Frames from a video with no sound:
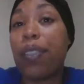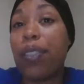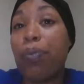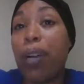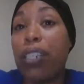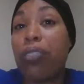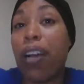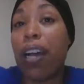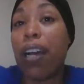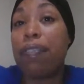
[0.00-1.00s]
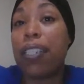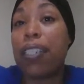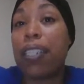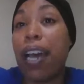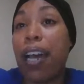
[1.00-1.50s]
OneDrive does
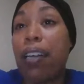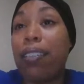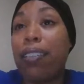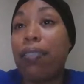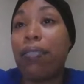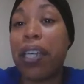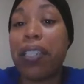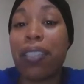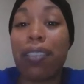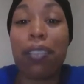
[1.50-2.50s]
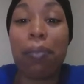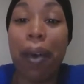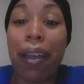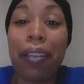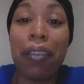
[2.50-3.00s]
not erase, because
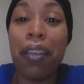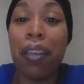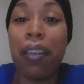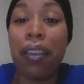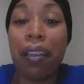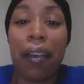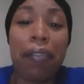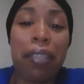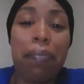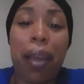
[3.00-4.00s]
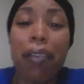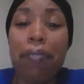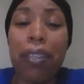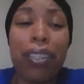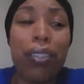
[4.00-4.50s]
somebody, like, if
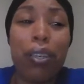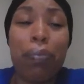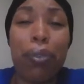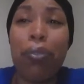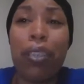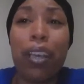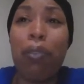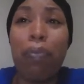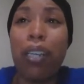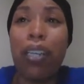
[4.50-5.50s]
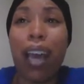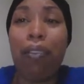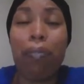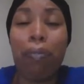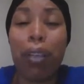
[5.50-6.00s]
somebody erased your computer, they would
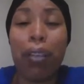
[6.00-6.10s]
not